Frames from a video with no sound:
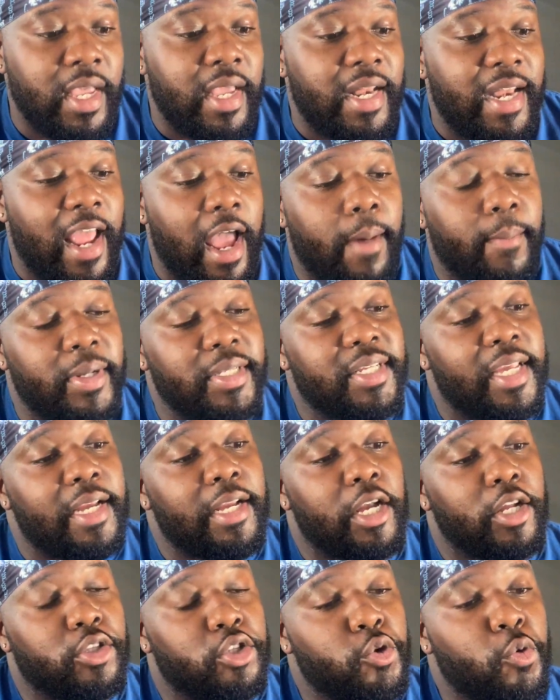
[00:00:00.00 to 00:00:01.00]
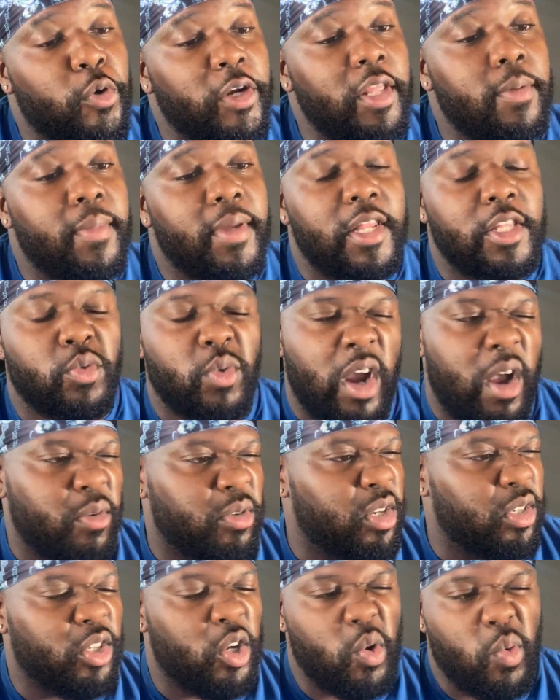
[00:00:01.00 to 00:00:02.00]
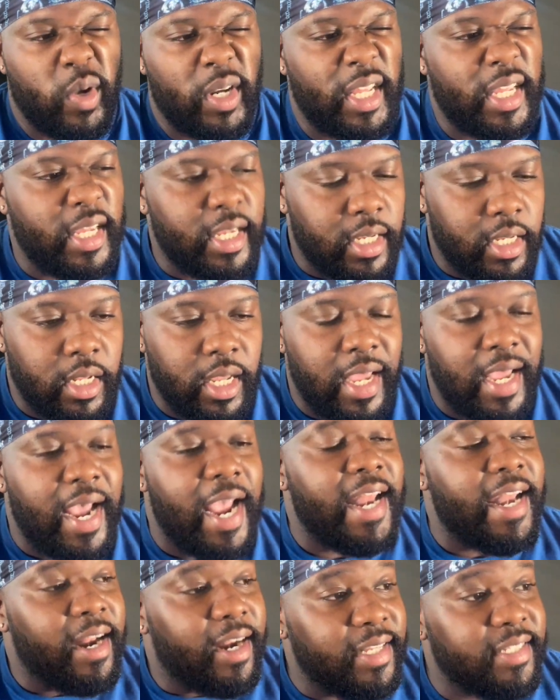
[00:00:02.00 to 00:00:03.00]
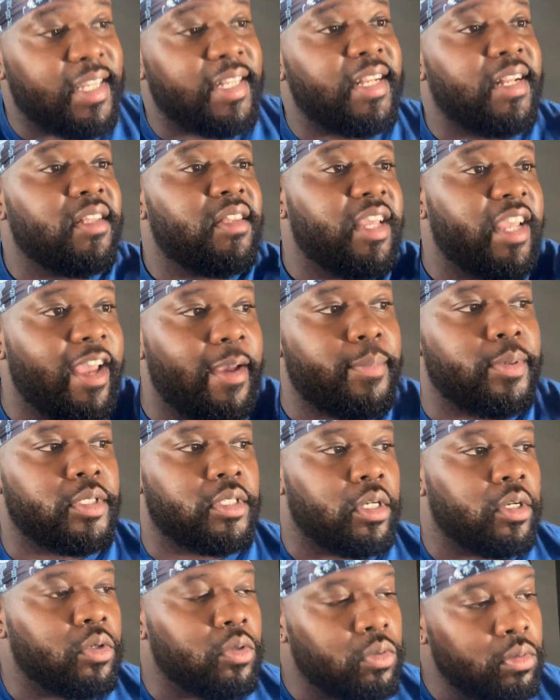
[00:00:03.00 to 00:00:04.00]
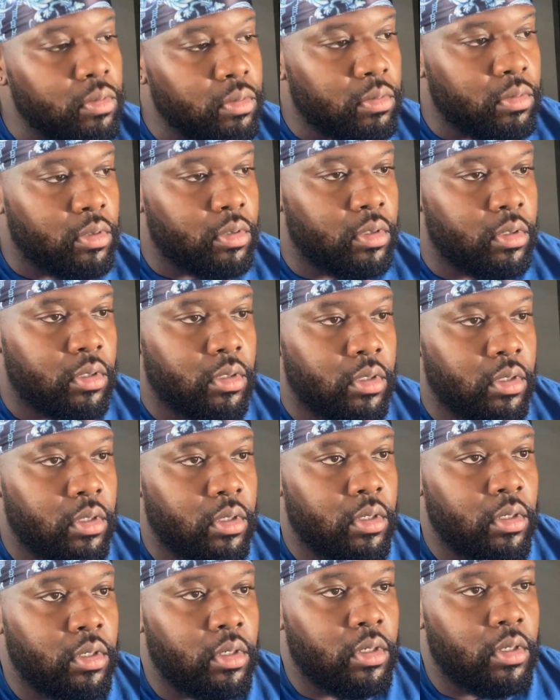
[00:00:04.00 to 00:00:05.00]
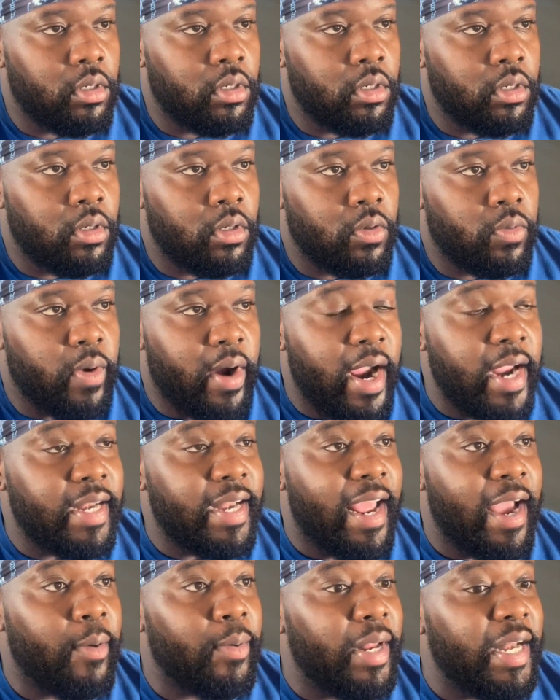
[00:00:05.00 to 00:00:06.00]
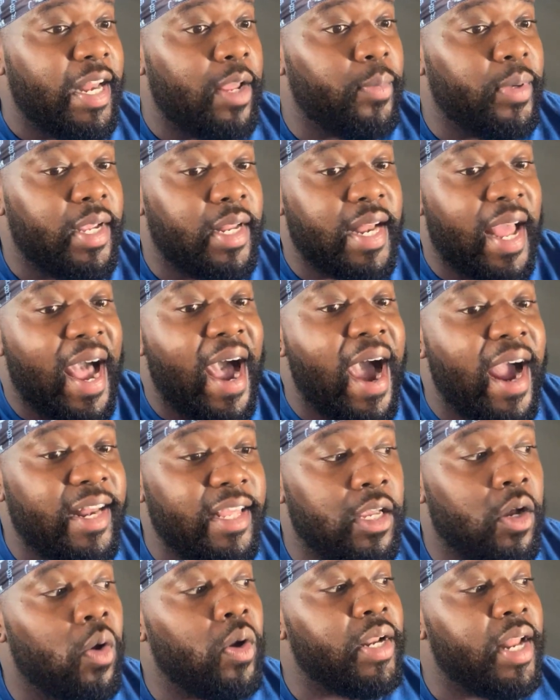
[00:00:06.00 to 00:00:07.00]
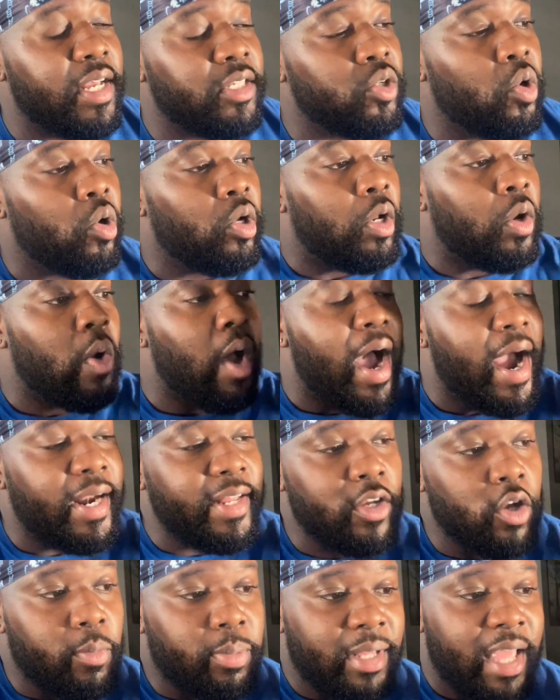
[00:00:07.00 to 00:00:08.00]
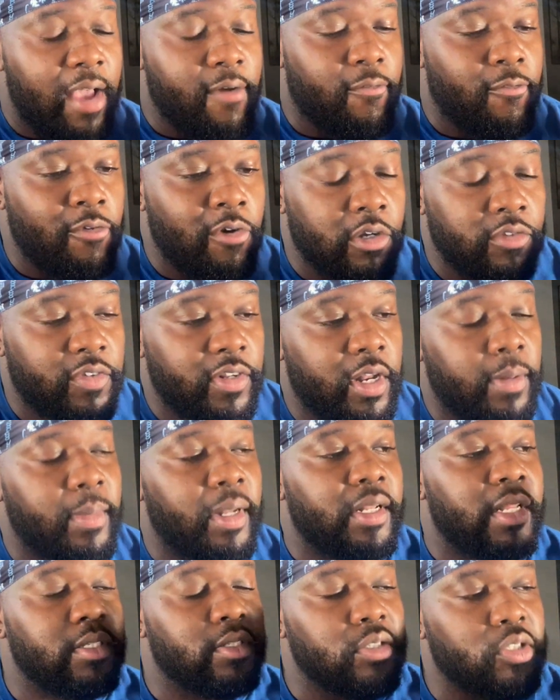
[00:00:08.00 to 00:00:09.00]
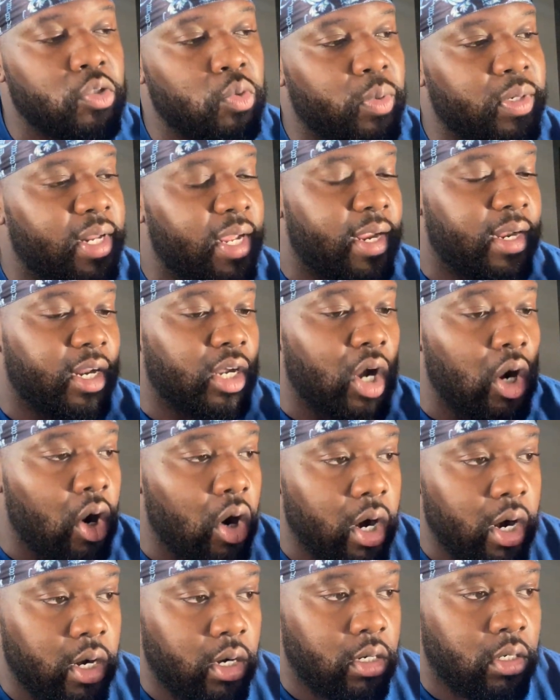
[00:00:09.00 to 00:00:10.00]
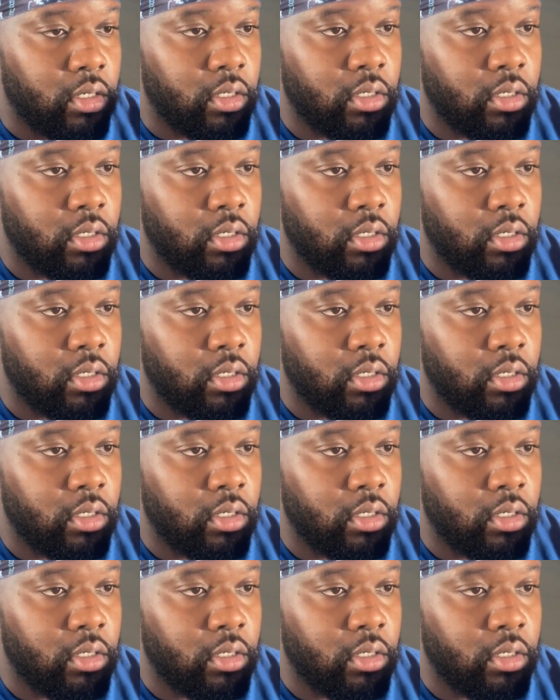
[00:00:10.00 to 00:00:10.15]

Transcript: Now I'm gonna take 20 minutes where I was just going in, and now that's another episode. Mm-hmm. Right now, then we get the audio, and that's going on audio platforms for them to listen to when they're in the car.